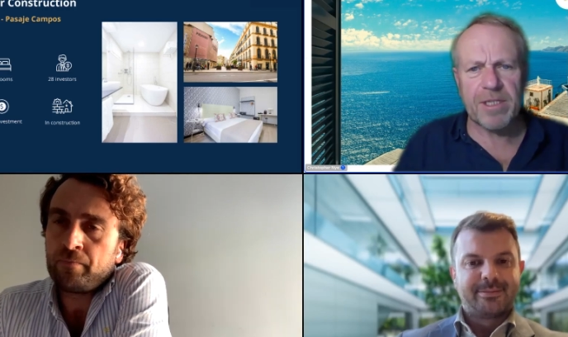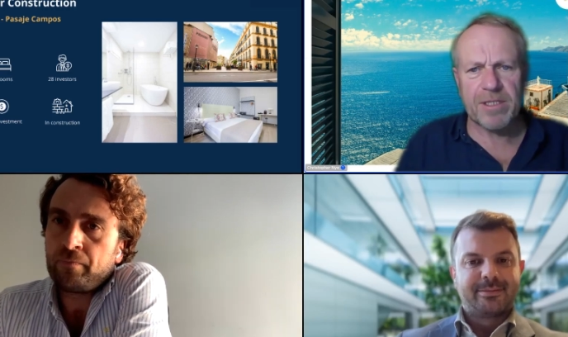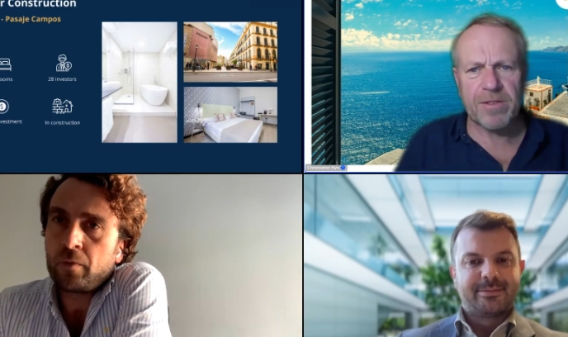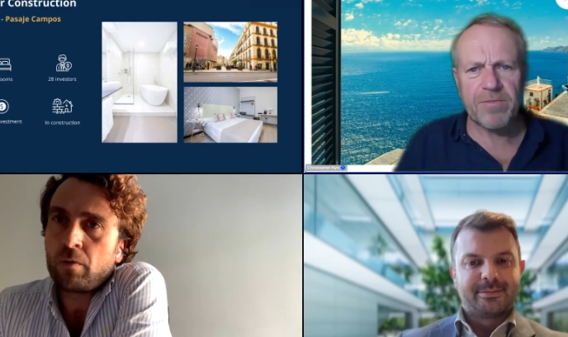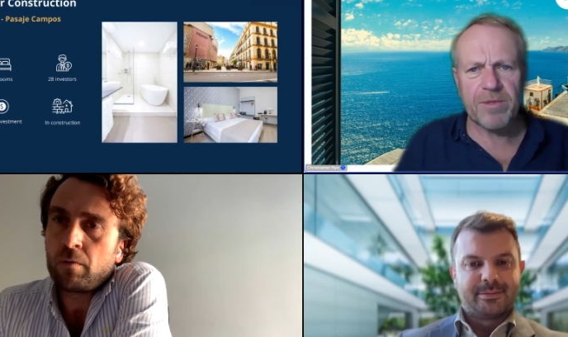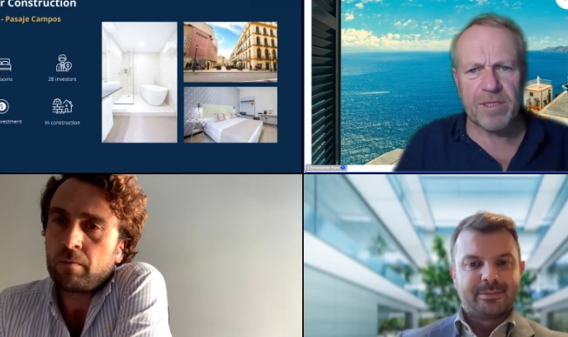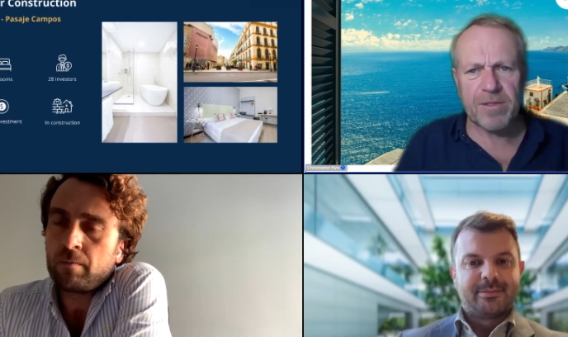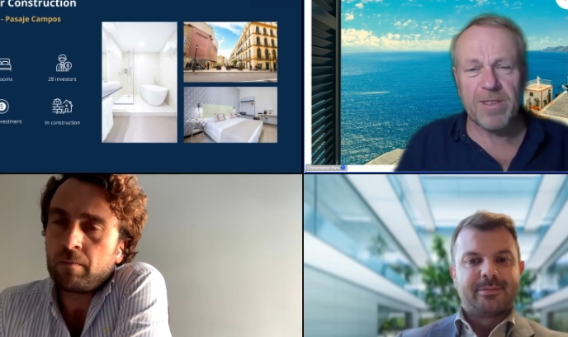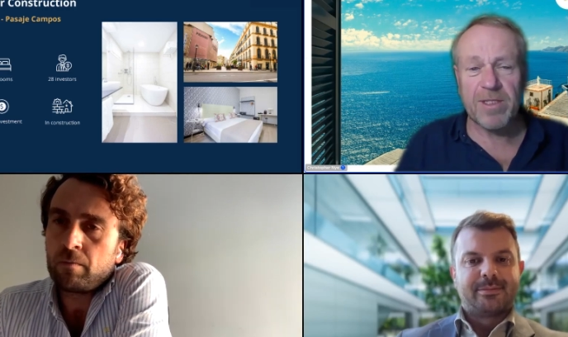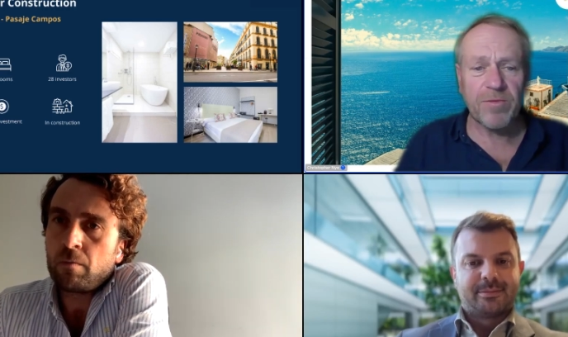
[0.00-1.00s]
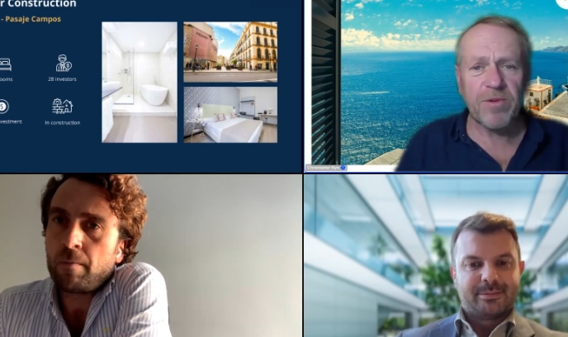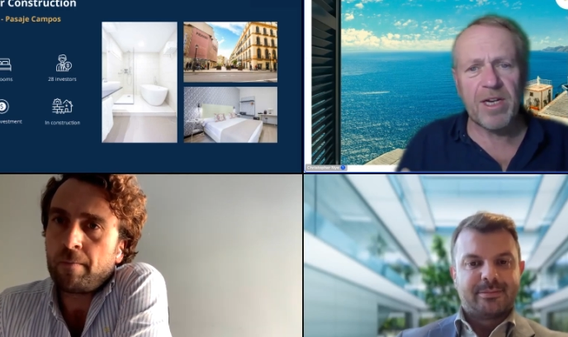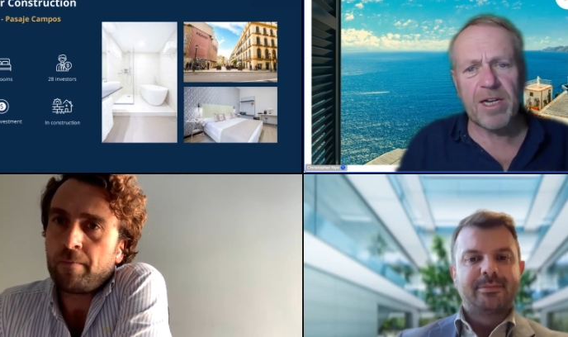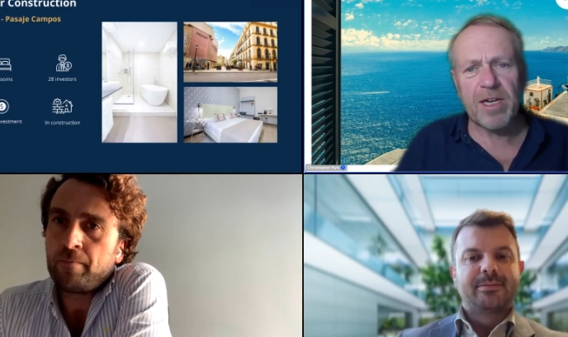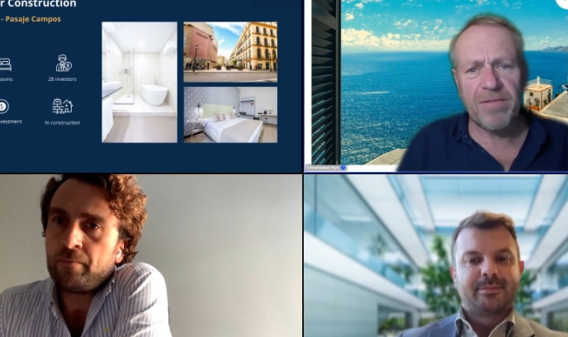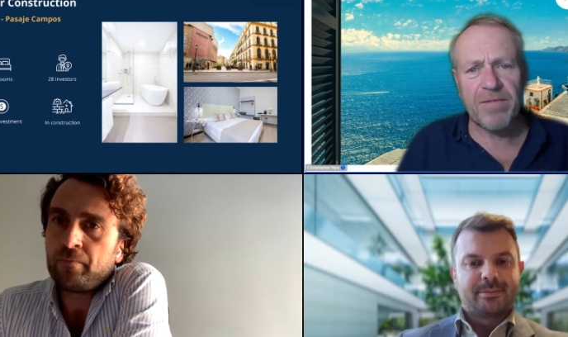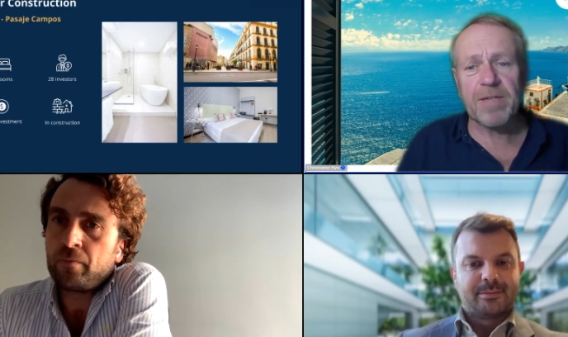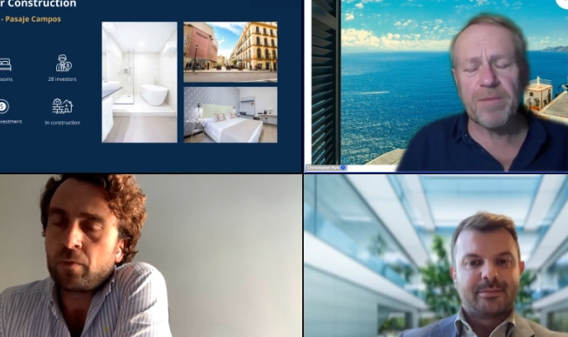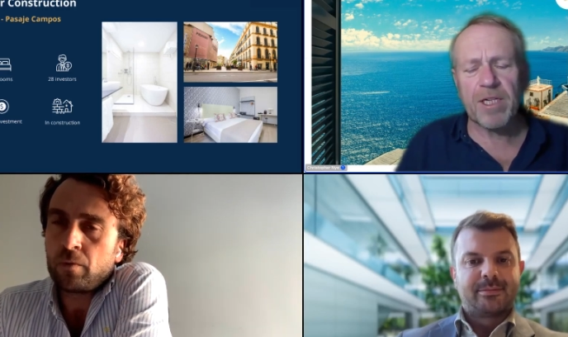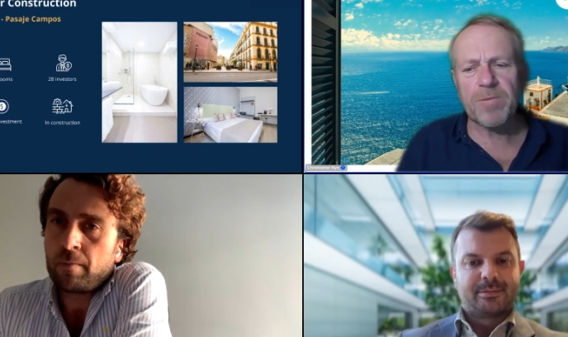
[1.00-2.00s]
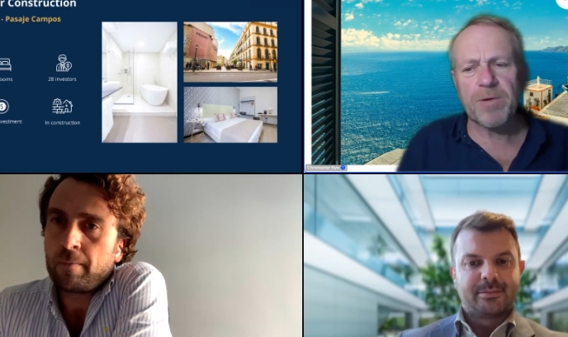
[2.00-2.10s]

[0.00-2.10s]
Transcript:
Speaker 1: doesn't doesn't doesn't really affect much.